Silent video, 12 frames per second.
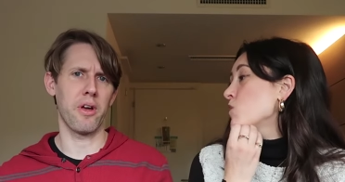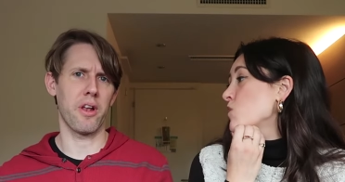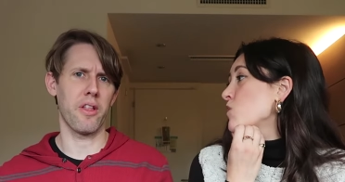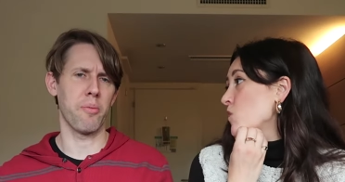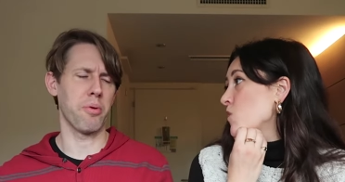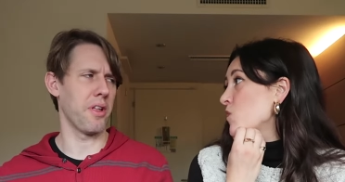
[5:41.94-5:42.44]
Speaker 1: we got
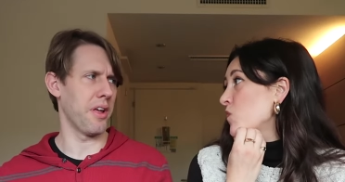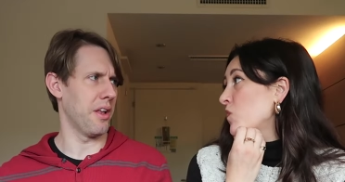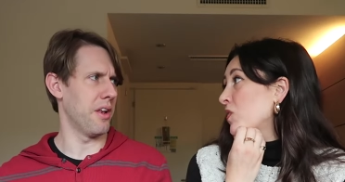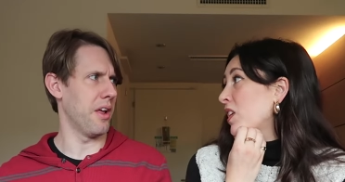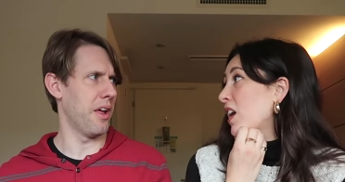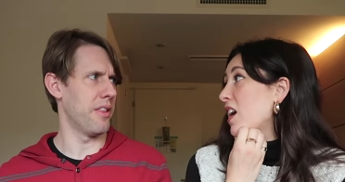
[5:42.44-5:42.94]
on the
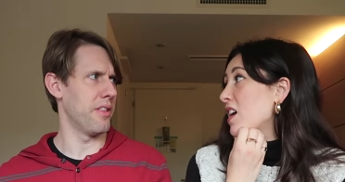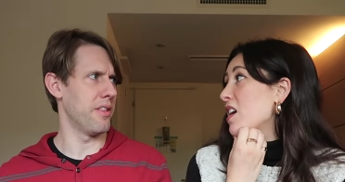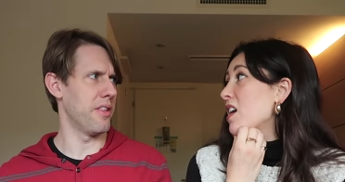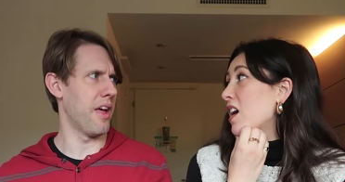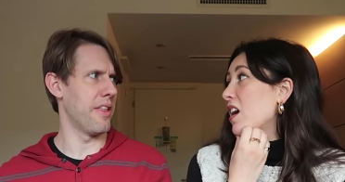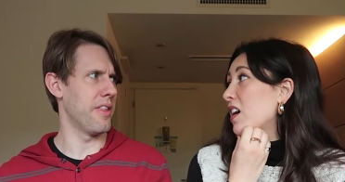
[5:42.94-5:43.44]
plane,
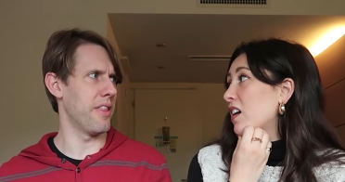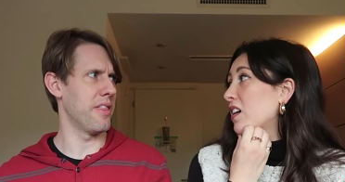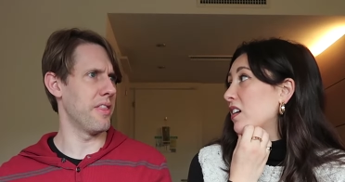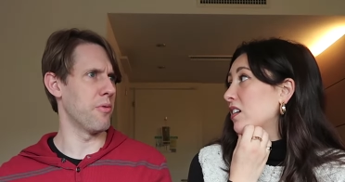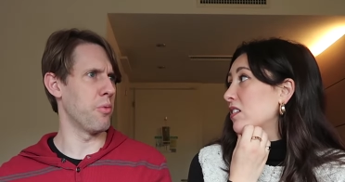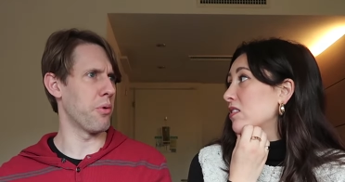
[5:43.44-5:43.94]
and and
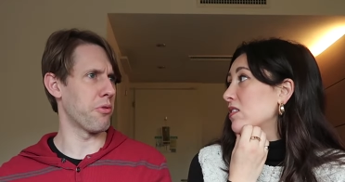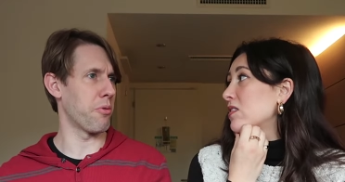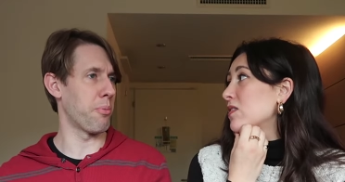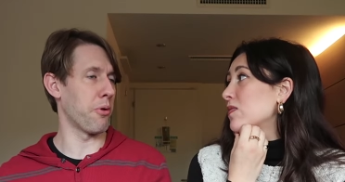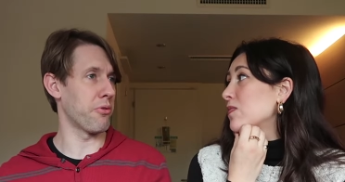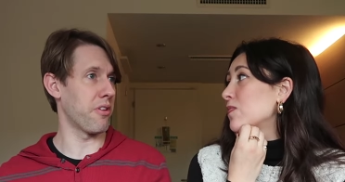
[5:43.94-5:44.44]
then we were
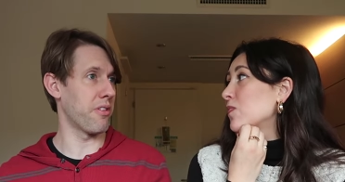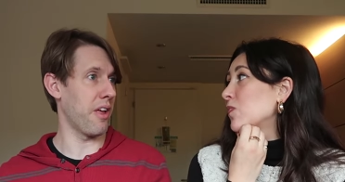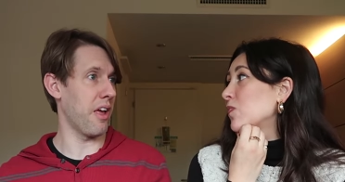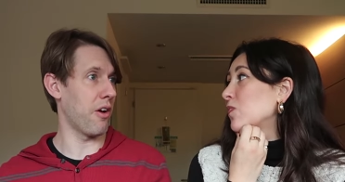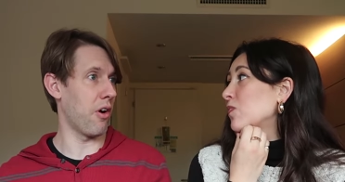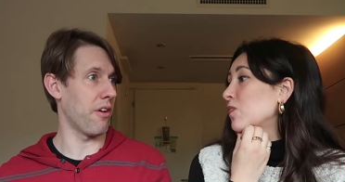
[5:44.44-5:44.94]
supposed to
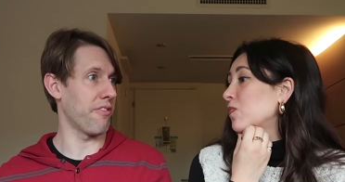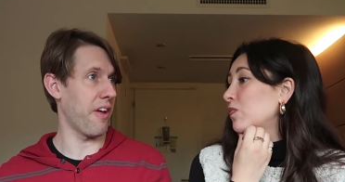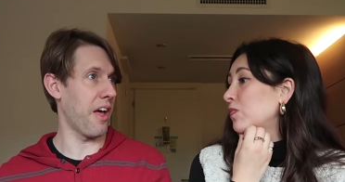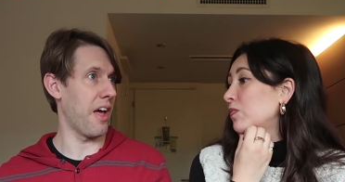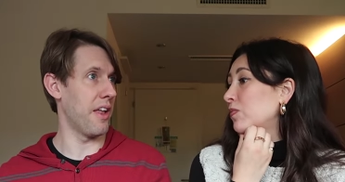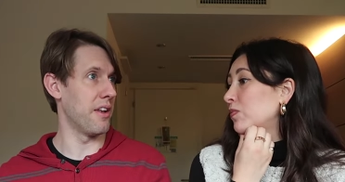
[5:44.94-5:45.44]
take off
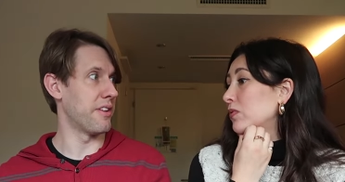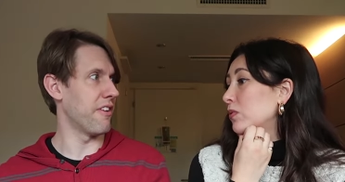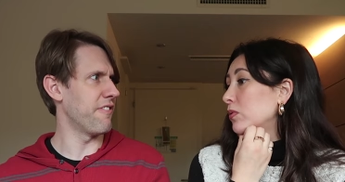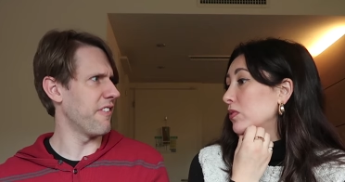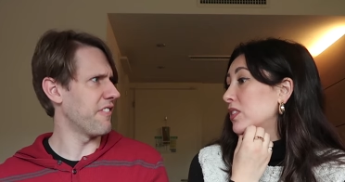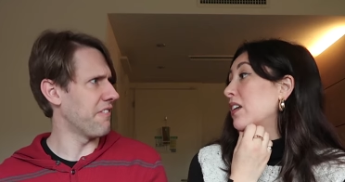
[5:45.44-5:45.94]
at
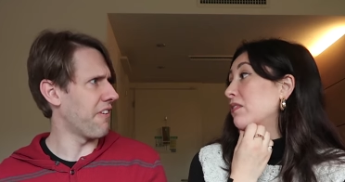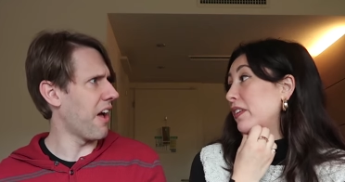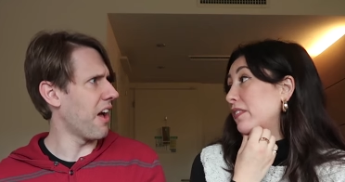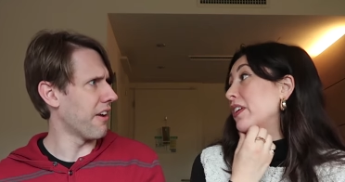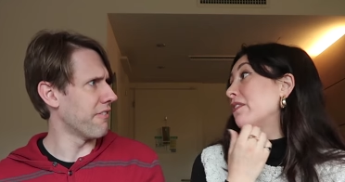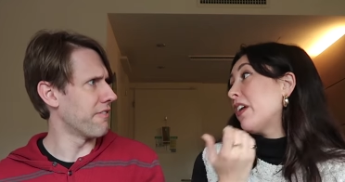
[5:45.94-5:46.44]
ten fifty five.
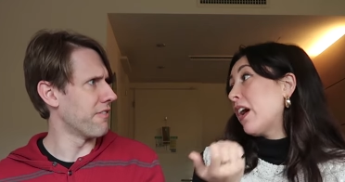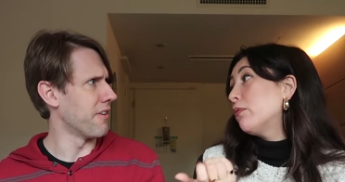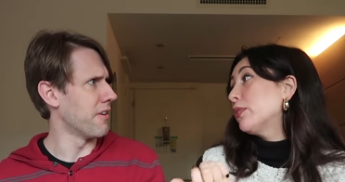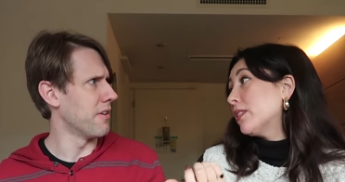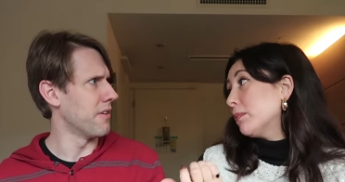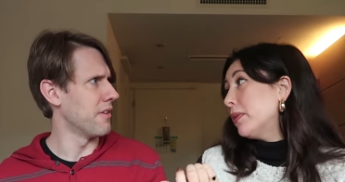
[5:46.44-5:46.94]
Ten fifty
Speaker 2: five
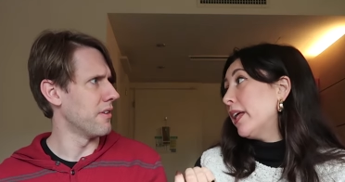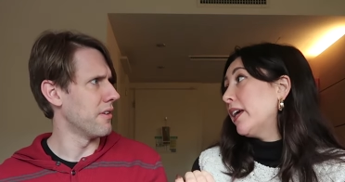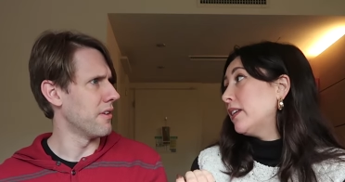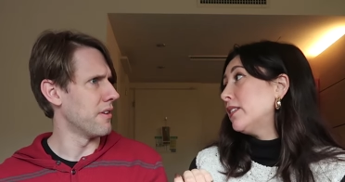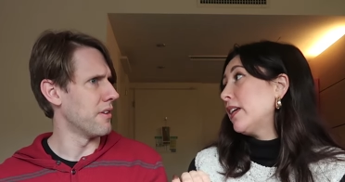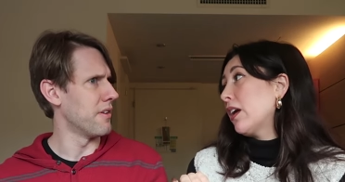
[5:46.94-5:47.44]
was the
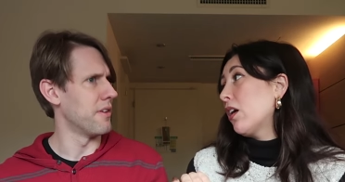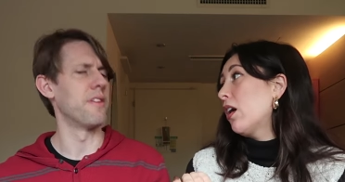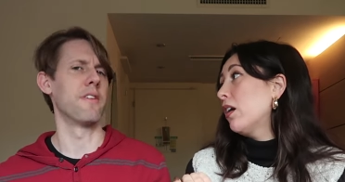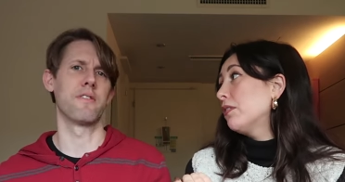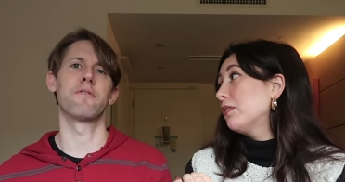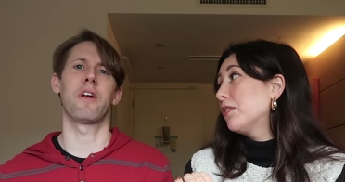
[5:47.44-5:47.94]
plan to take
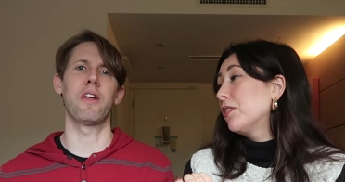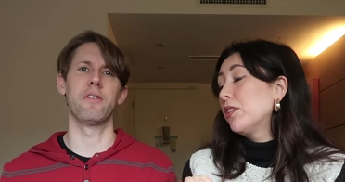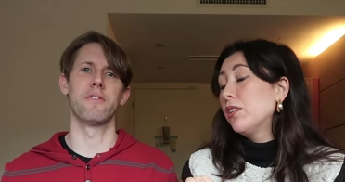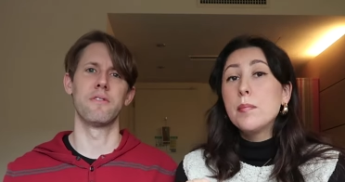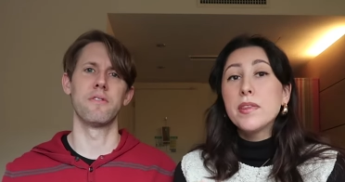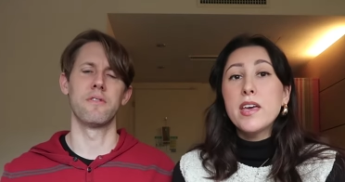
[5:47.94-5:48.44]
off.
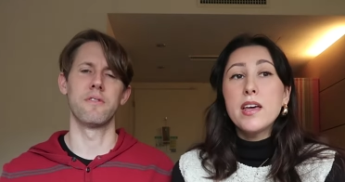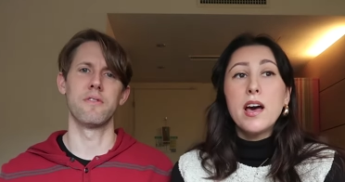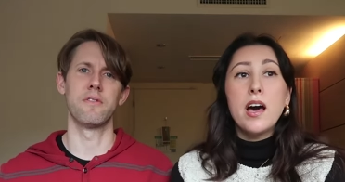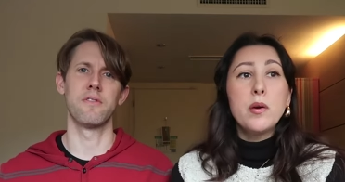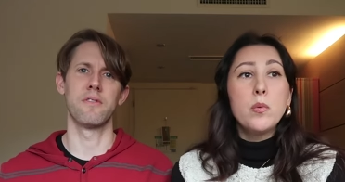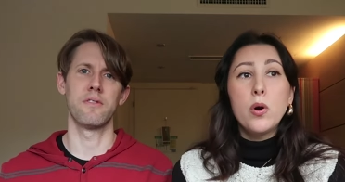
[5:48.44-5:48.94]
Right. But then
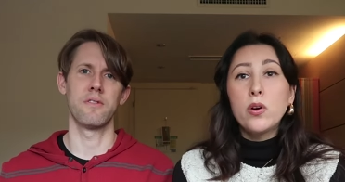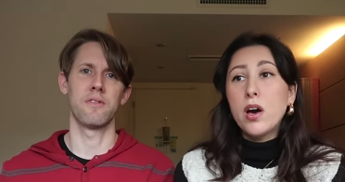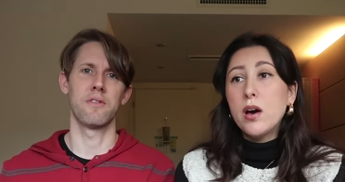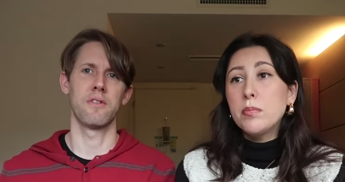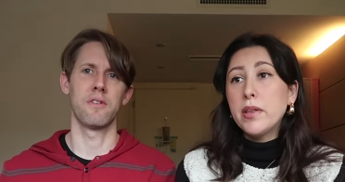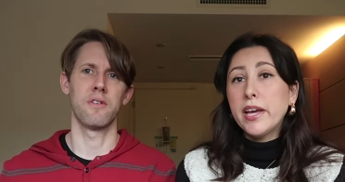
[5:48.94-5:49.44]
I woke
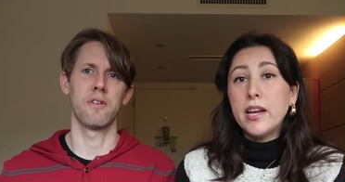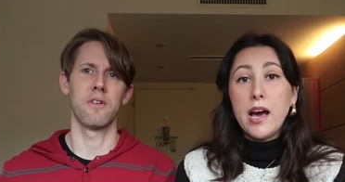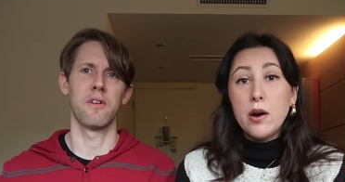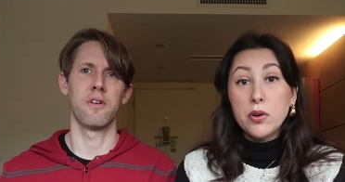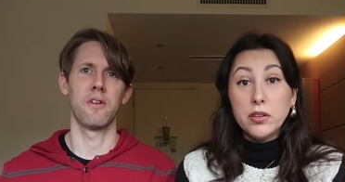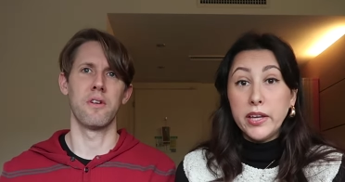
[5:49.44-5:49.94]
up like an
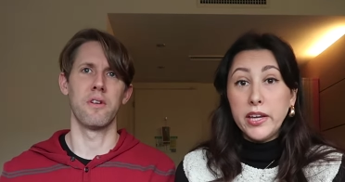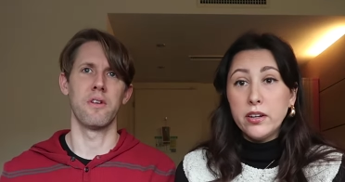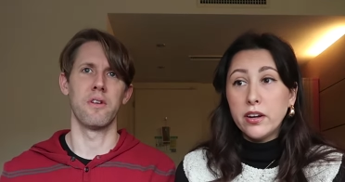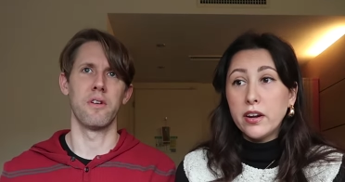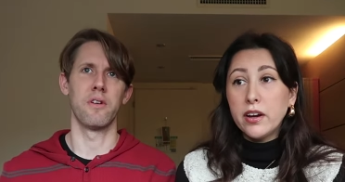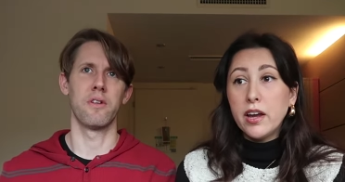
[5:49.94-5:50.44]
hour
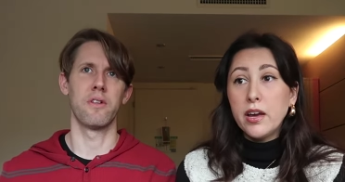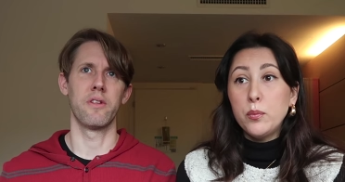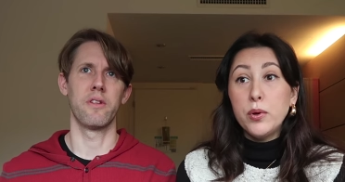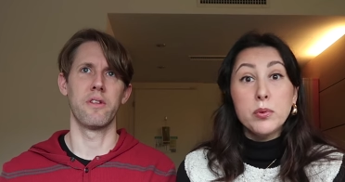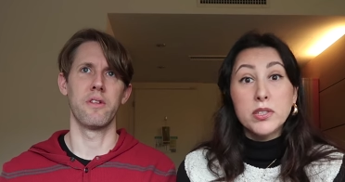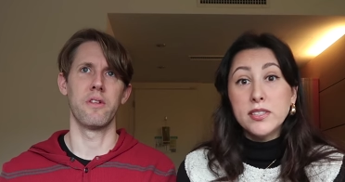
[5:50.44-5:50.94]
later, and
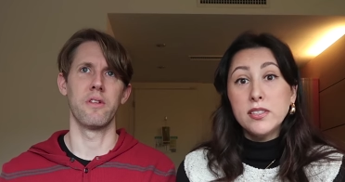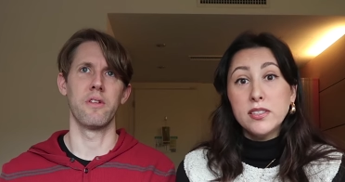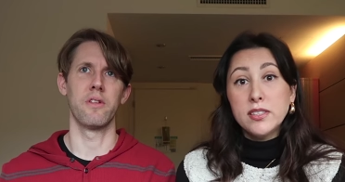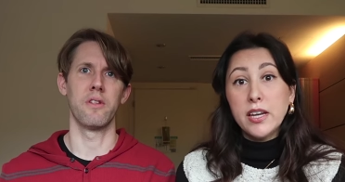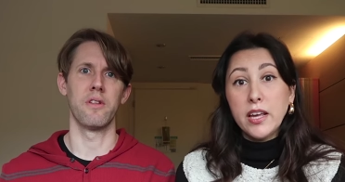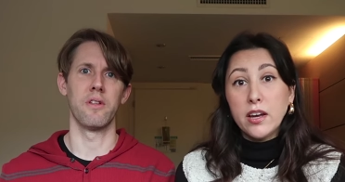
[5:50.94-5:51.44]
we were still
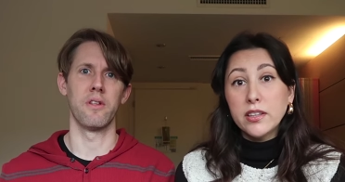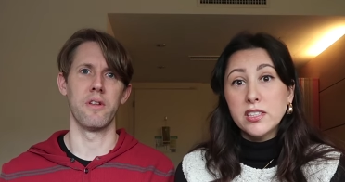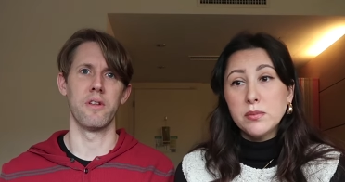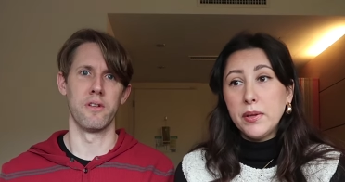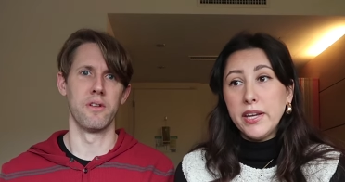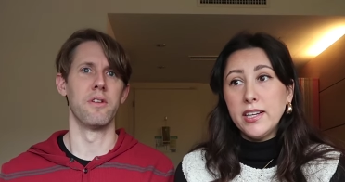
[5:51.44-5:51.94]
sitting on
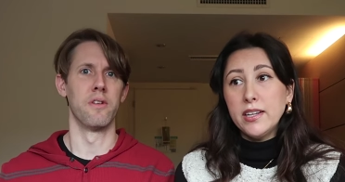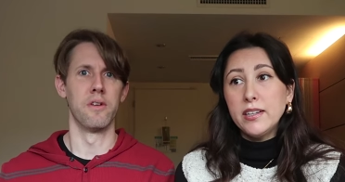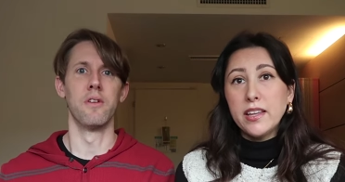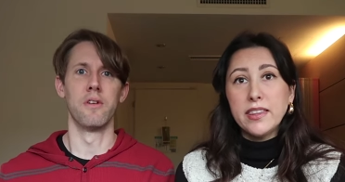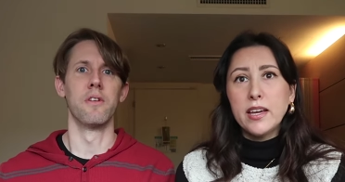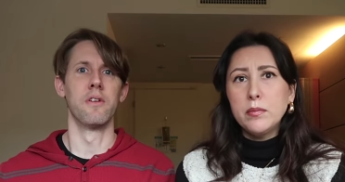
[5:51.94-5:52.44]
this plane, and nothing